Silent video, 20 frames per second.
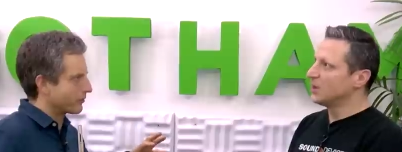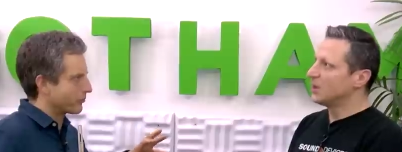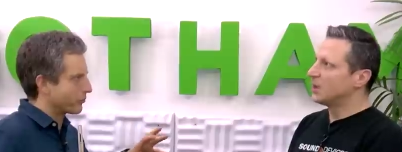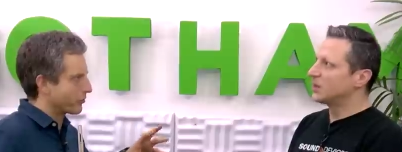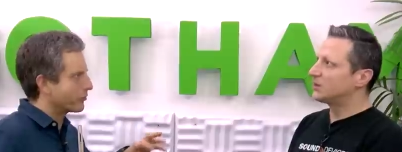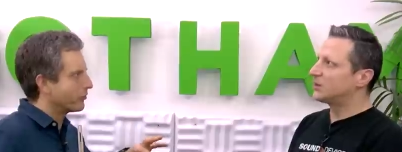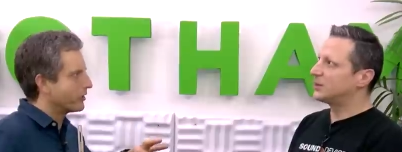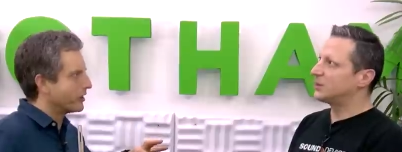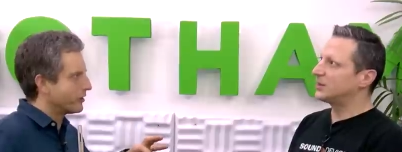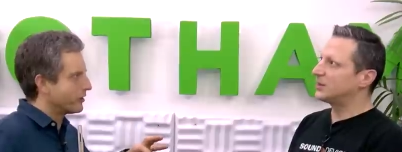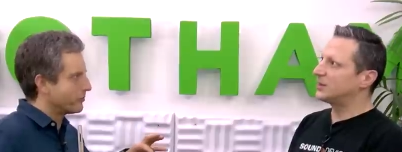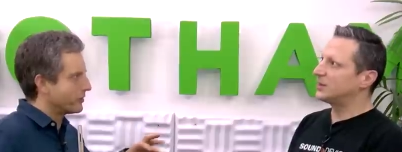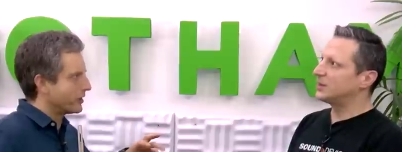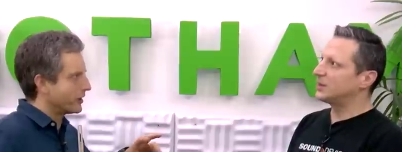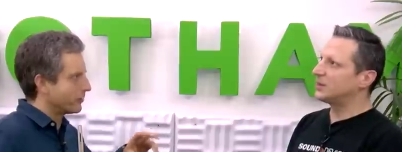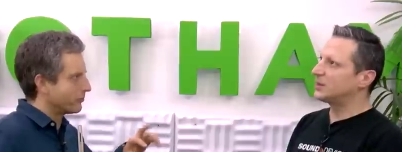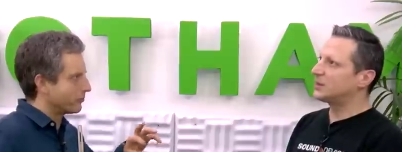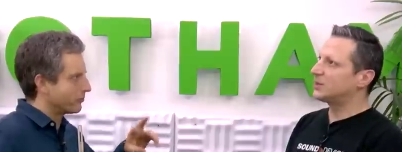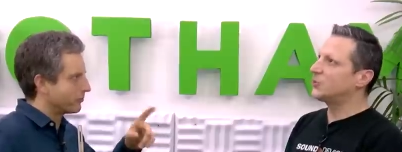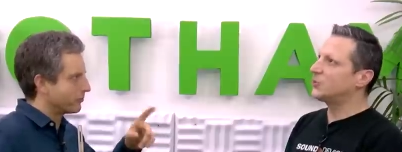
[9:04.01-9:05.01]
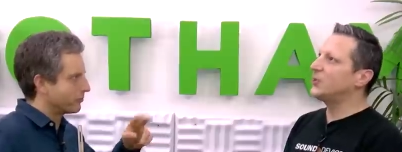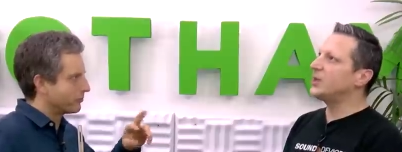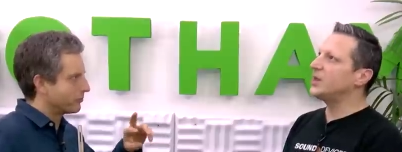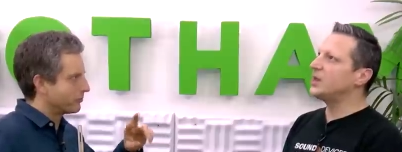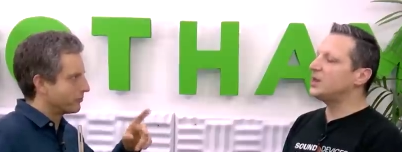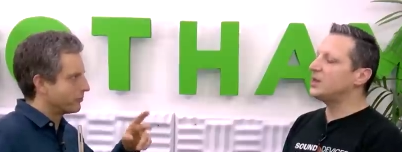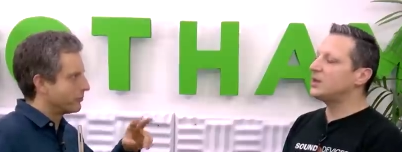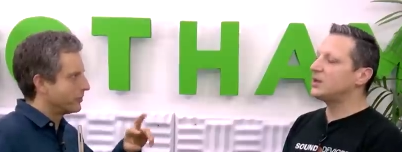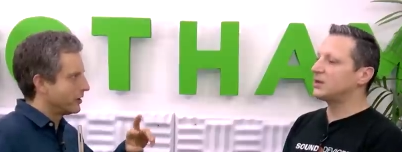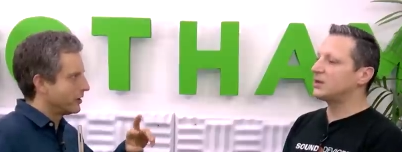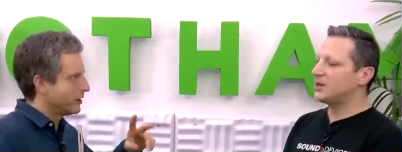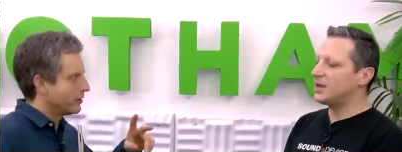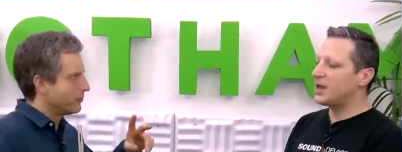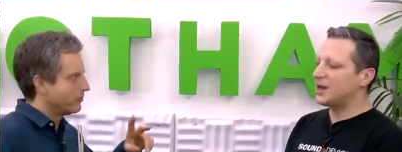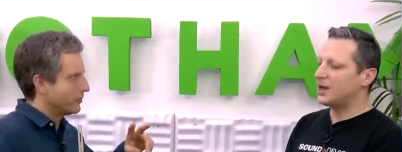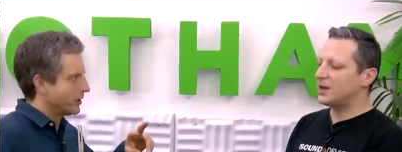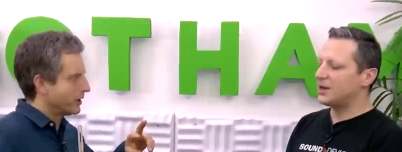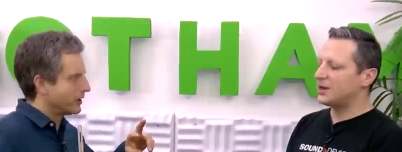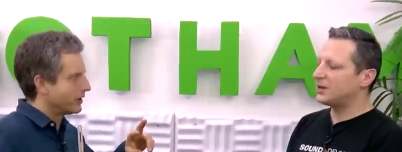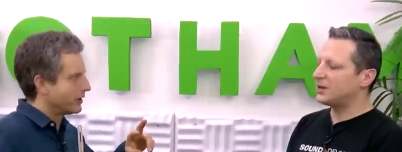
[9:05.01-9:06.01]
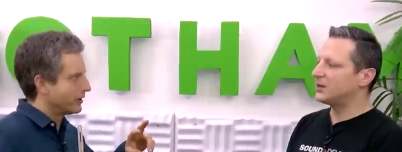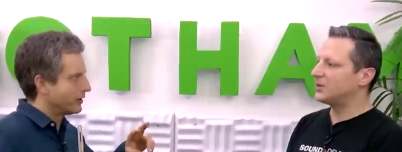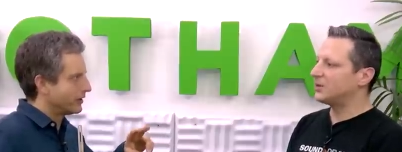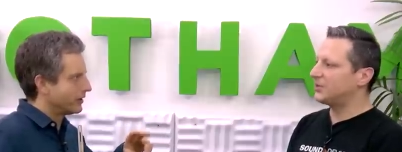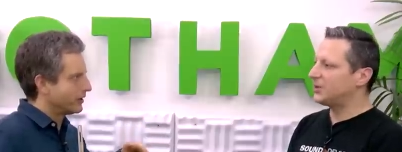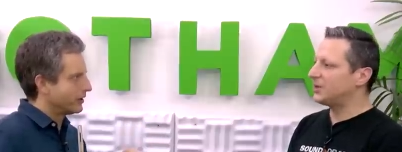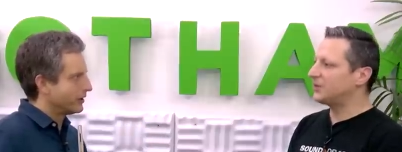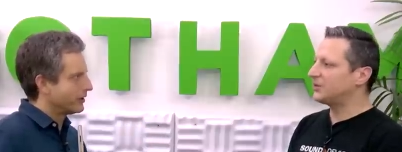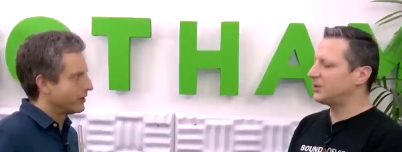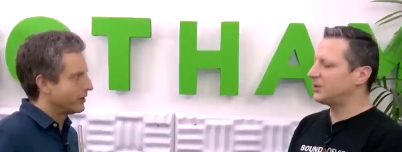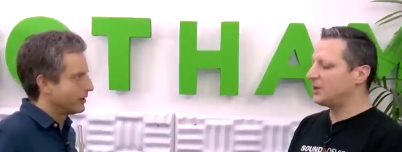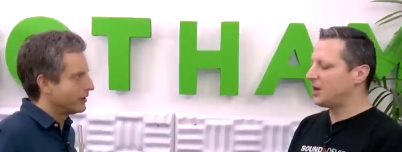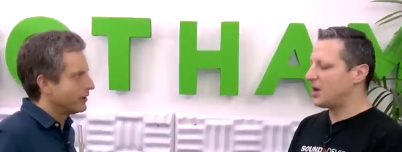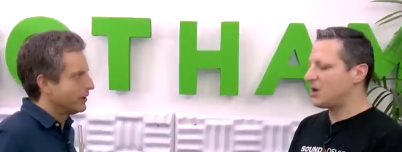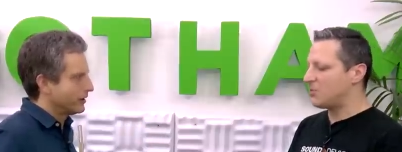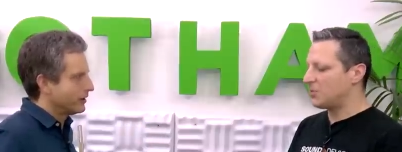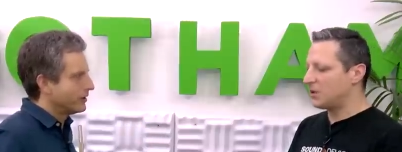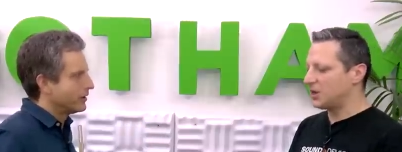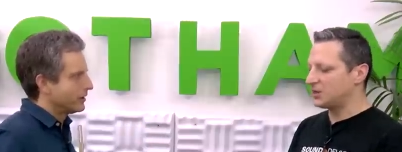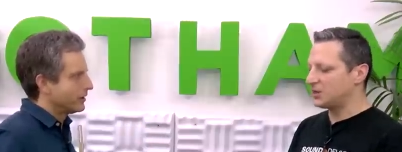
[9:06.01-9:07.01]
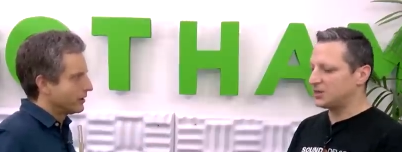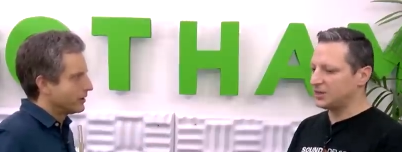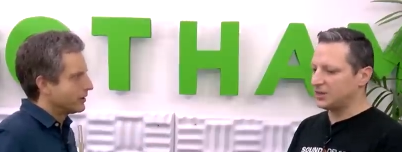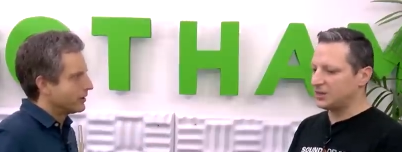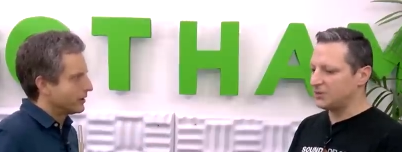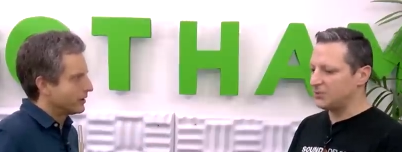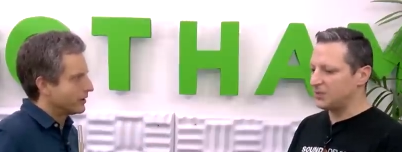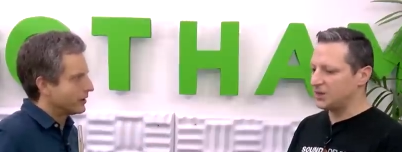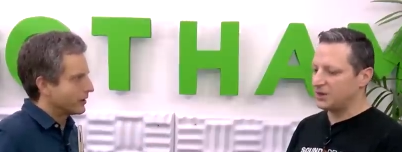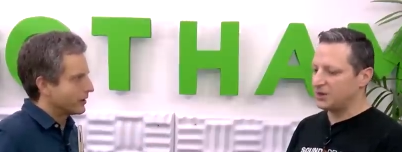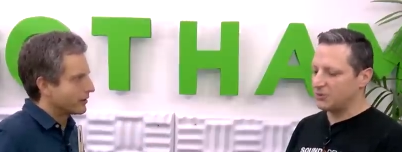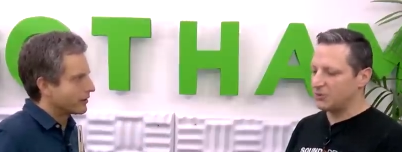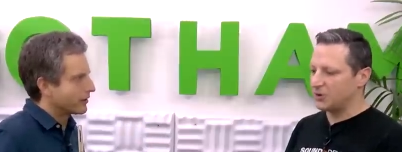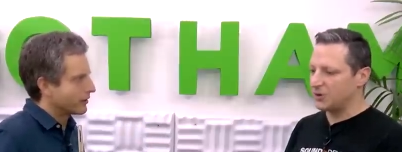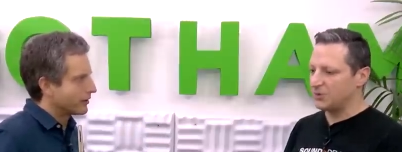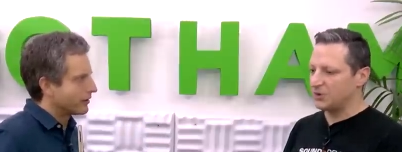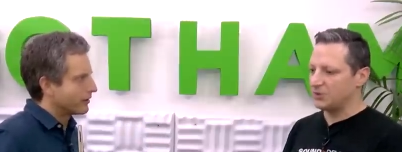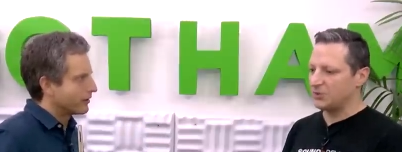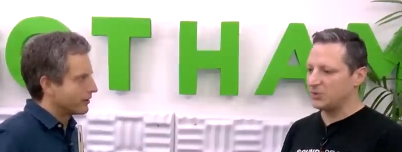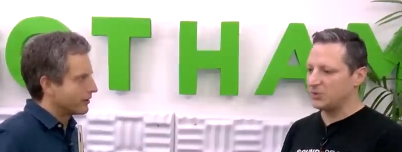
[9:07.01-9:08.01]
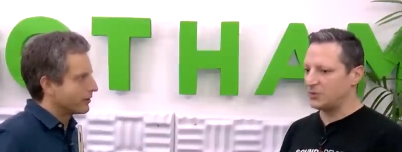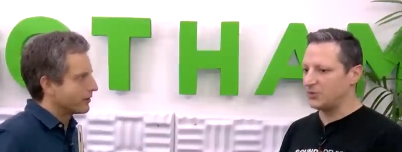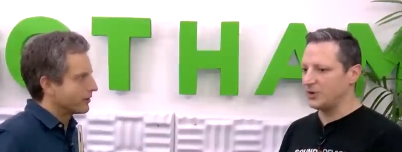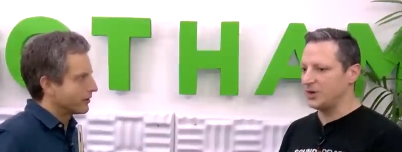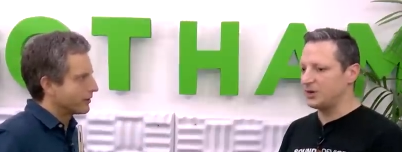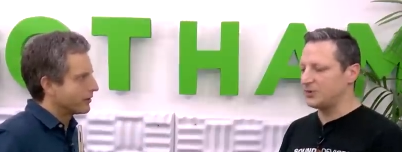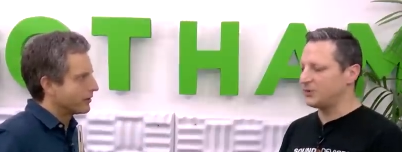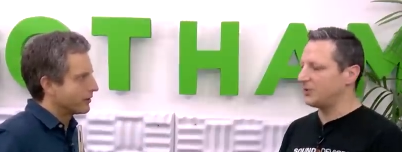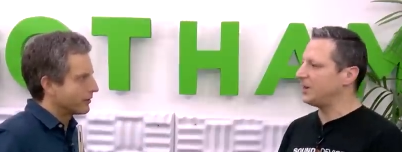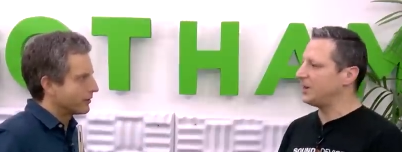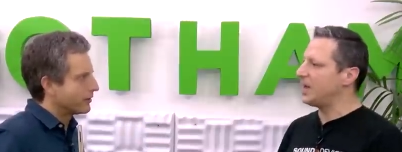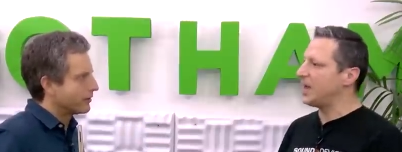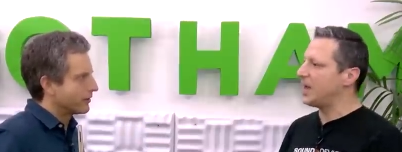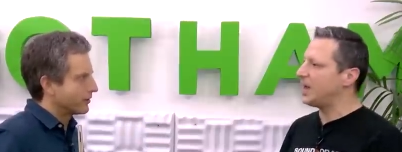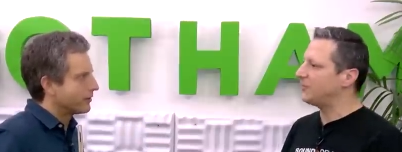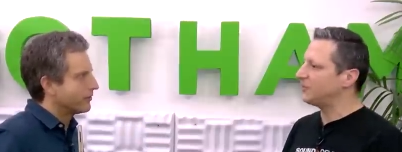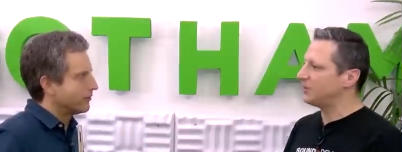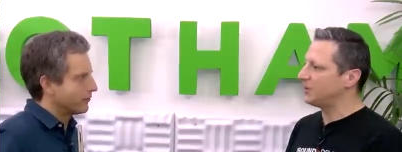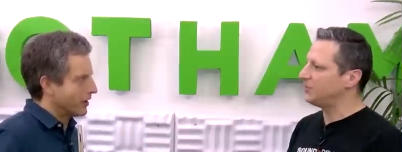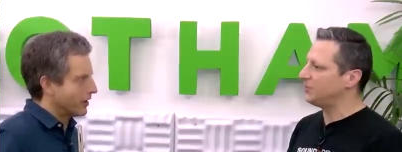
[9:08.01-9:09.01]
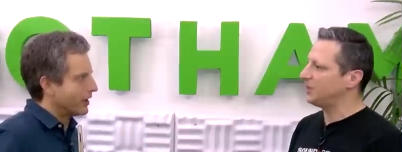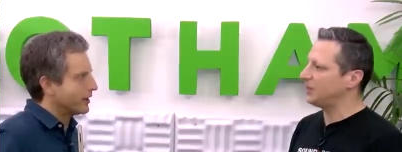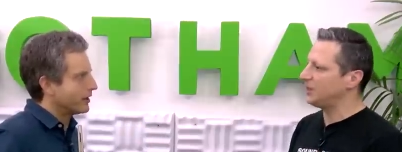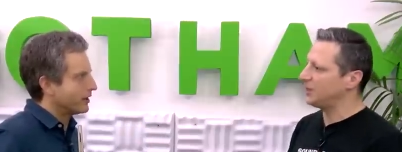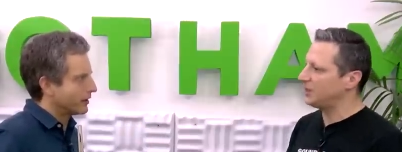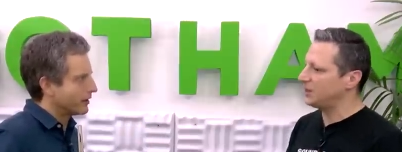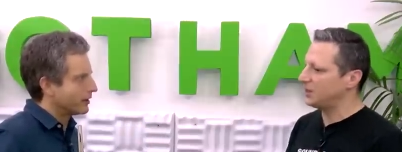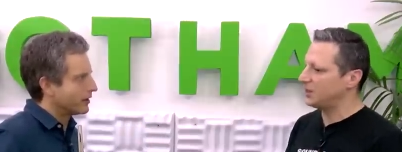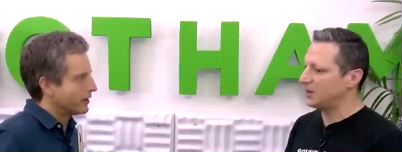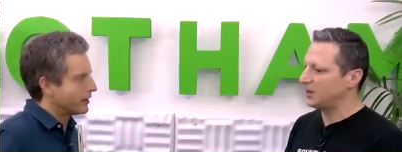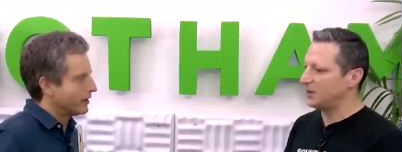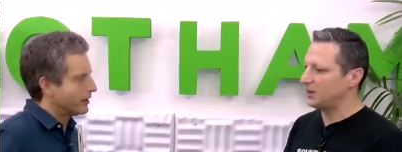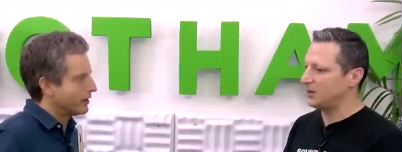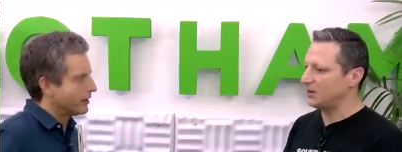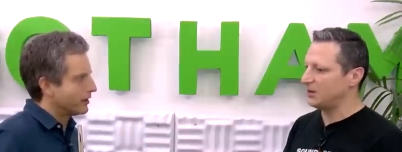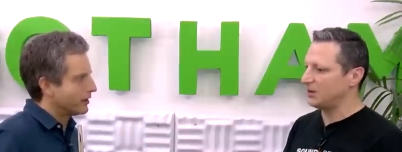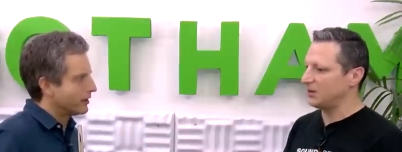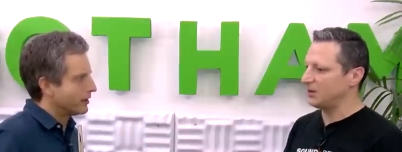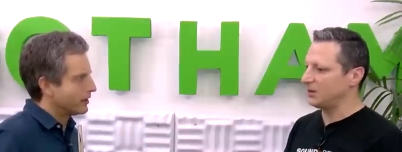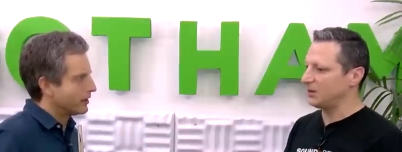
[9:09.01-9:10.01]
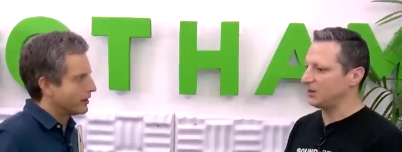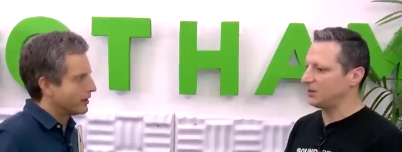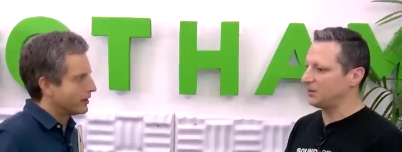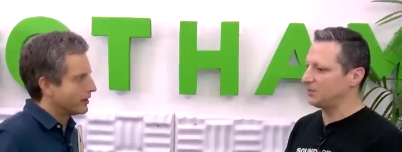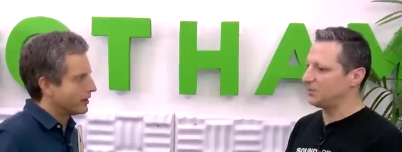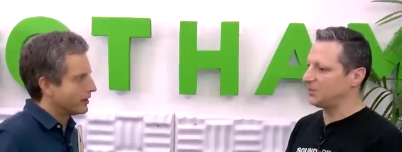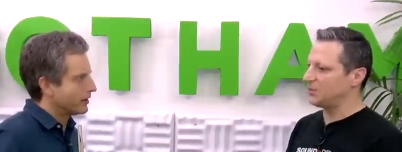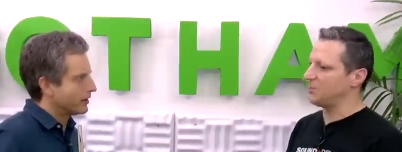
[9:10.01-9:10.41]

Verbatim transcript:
Speaker 1: 3 dB.
Speaker 2: Three, yeah, right? depends on how much. It could be anywhere between 3, 3.5 dB. Right. Uh, the, the